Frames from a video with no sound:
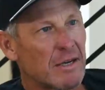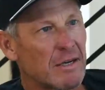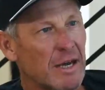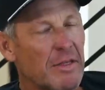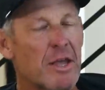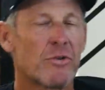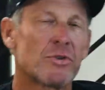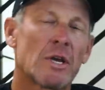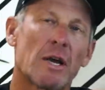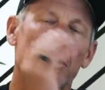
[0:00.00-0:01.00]
Yeah, I think
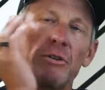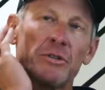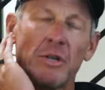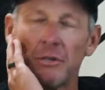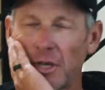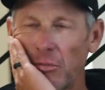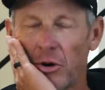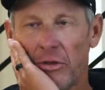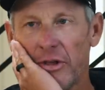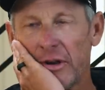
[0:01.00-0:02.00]
you said I heard you say
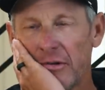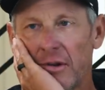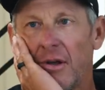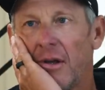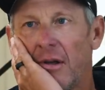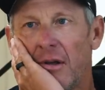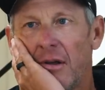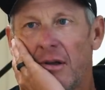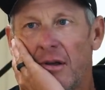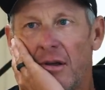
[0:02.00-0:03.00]
somewhere that,
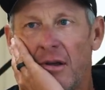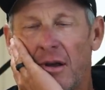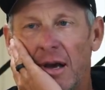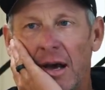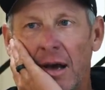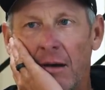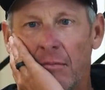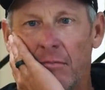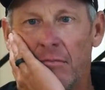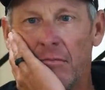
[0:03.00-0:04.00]

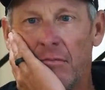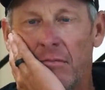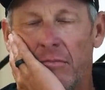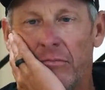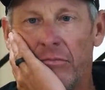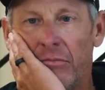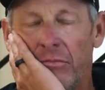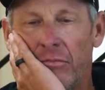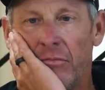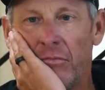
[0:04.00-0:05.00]
um,
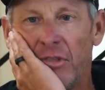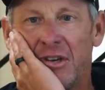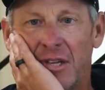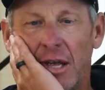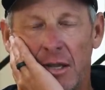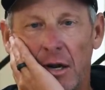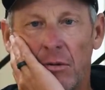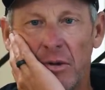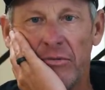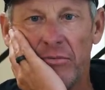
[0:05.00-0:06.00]
the ten, you
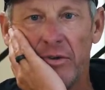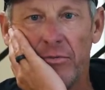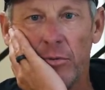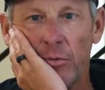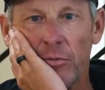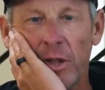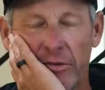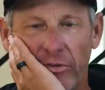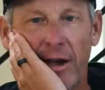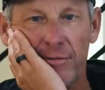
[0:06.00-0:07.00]
know, if if it were
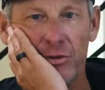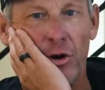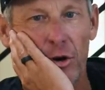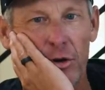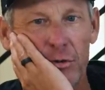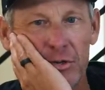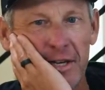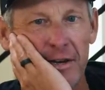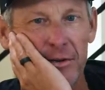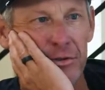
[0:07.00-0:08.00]
like five star
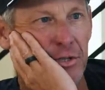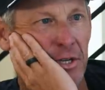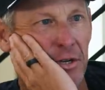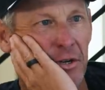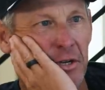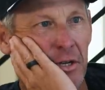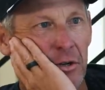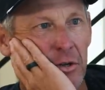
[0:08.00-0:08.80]
hotels and yeah.